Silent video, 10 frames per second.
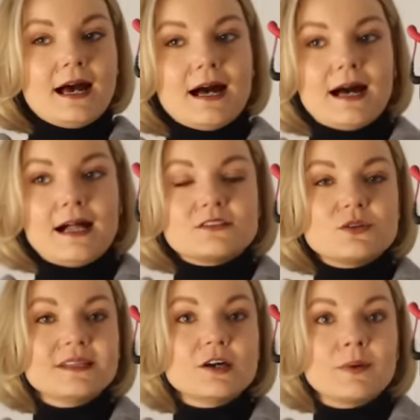I'll
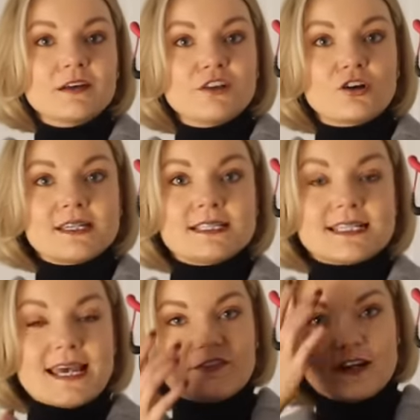do a little bit of vlogging
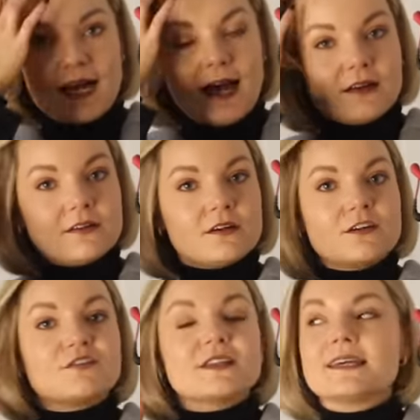today if I can.
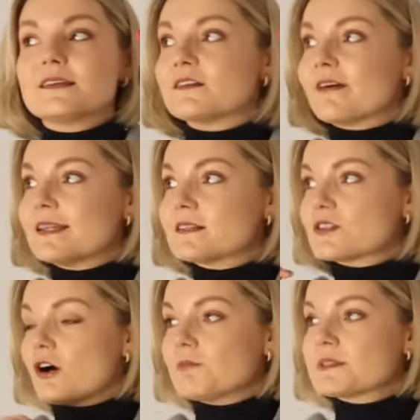Hopefully the rain
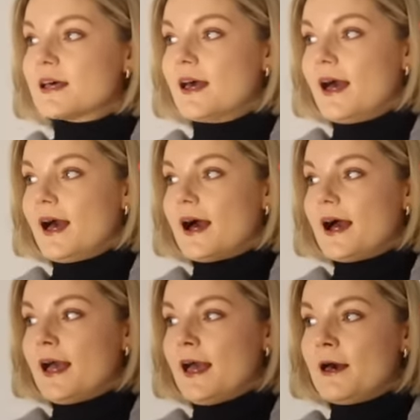stops.
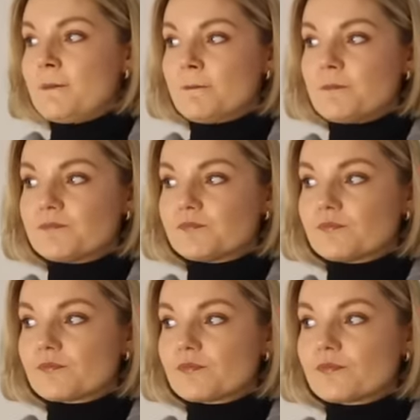Um,
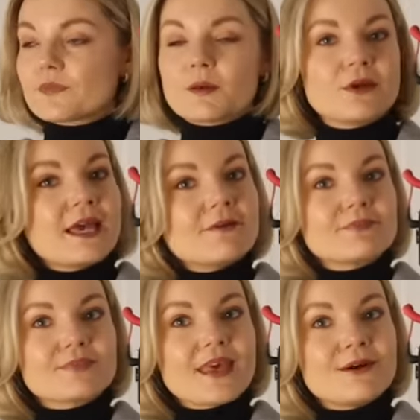but yeah,
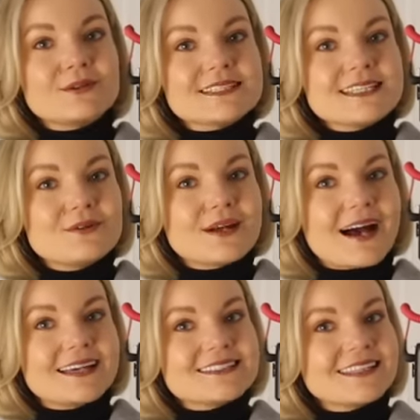I will see you
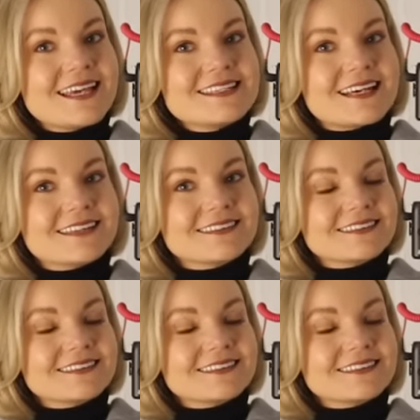guys later.